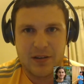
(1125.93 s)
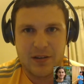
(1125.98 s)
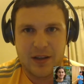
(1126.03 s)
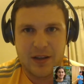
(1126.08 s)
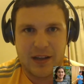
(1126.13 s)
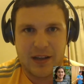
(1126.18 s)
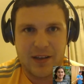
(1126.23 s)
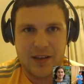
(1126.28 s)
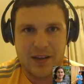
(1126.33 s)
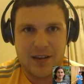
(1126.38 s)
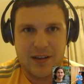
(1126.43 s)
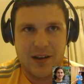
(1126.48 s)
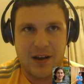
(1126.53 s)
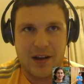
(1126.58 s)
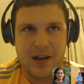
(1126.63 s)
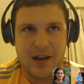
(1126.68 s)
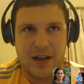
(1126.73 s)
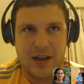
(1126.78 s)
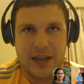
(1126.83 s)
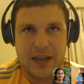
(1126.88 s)
Like
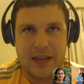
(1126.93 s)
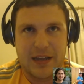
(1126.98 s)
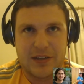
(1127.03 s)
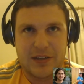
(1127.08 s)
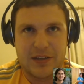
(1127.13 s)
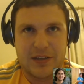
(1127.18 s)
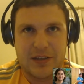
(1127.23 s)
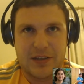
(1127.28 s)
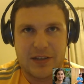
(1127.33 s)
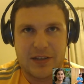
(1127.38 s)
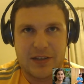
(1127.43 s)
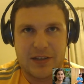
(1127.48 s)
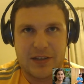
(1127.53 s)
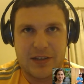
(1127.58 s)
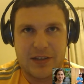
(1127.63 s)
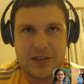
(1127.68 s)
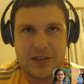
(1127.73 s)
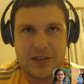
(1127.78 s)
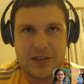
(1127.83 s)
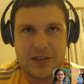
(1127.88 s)
I sort of look like
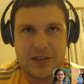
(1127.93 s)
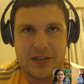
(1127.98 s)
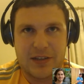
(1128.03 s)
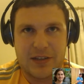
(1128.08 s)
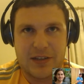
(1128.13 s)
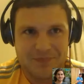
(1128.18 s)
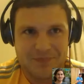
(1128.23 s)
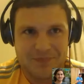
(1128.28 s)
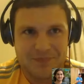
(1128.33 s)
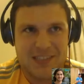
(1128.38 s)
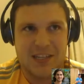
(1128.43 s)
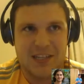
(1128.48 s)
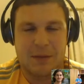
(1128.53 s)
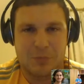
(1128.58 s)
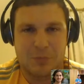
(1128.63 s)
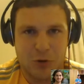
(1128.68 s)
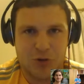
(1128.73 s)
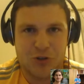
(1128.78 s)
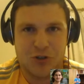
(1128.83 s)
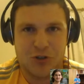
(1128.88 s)
it's
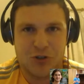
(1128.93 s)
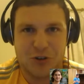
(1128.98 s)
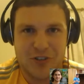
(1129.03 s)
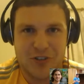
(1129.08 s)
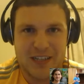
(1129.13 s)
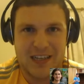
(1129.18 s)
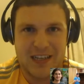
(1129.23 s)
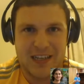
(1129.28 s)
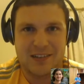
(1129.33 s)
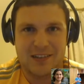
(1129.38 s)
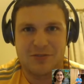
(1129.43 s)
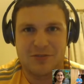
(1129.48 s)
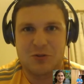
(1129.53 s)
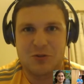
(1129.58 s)
like brushing your teeth.